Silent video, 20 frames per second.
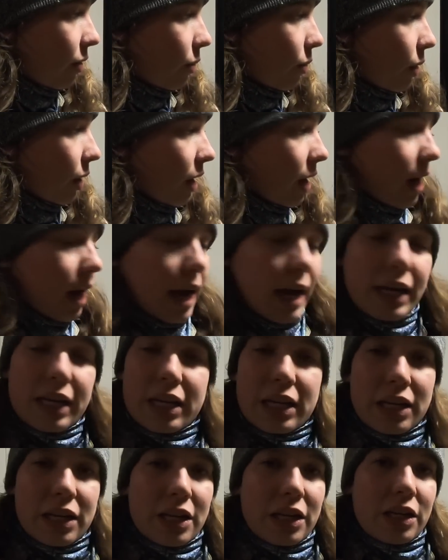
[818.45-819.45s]
where I
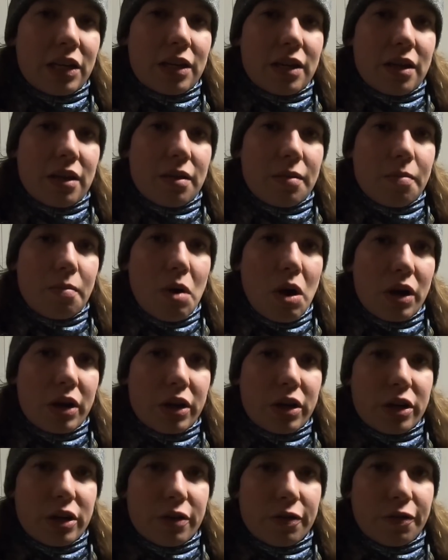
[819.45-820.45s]
can
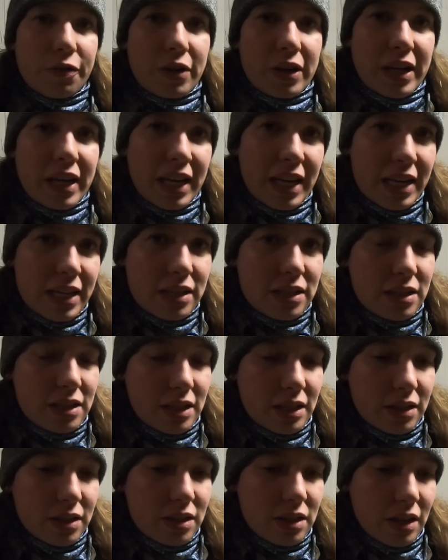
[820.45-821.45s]
monitor for heats
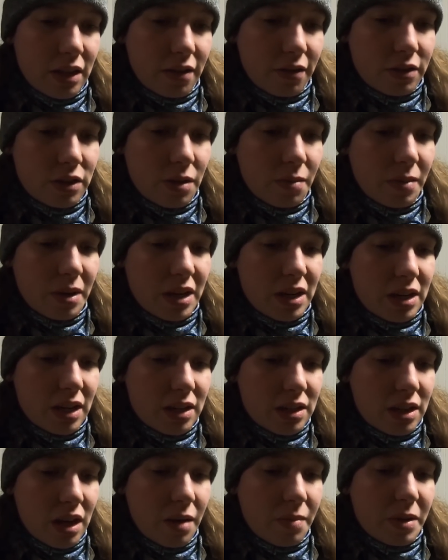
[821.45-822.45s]
and see if somebody
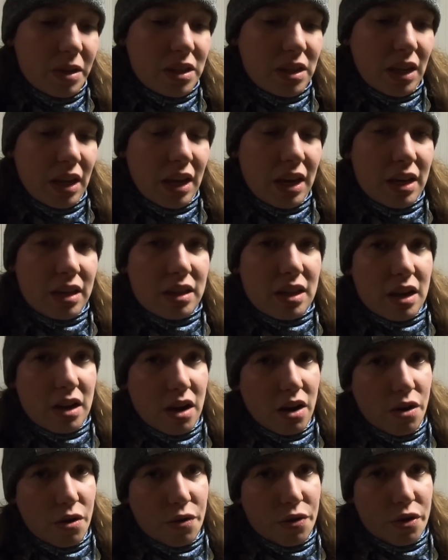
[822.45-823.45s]
does come into heat, then
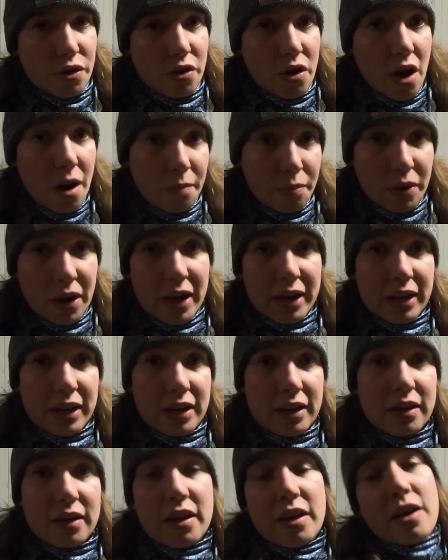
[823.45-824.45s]
I know they're not
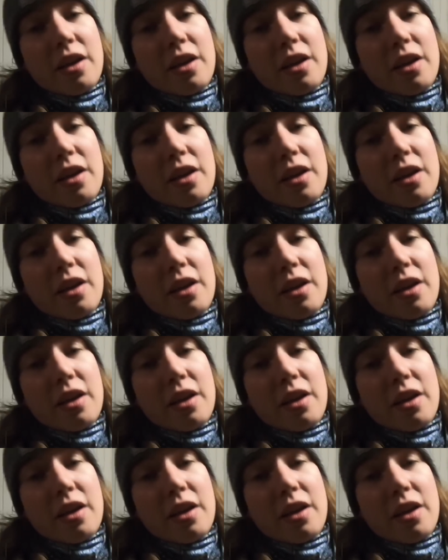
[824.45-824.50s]
pregnant.